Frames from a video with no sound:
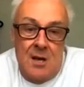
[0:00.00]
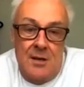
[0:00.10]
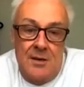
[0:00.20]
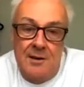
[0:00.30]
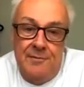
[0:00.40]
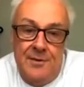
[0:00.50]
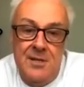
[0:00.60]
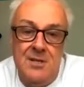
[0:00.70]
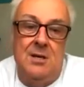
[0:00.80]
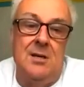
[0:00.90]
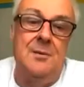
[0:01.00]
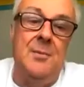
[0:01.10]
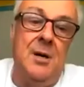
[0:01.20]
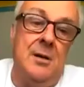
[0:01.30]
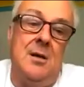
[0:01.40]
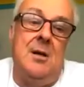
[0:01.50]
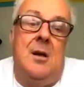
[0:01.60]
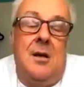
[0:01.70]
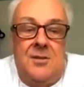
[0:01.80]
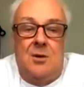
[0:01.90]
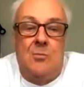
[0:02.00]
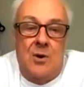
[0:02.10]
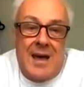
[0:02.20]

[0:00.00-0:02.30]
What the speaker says: And every time someone